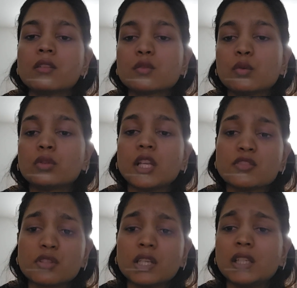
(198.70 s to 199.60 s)
So
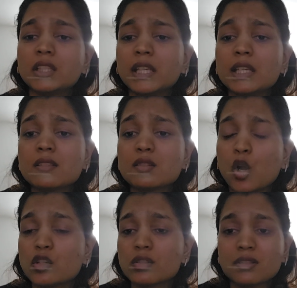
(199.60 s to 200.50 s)
touch DNA is
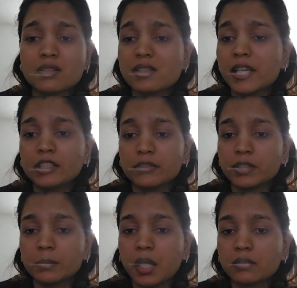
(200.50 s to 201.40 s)
not just a
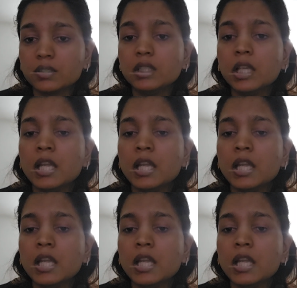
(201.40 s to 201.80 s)
scientific marvel,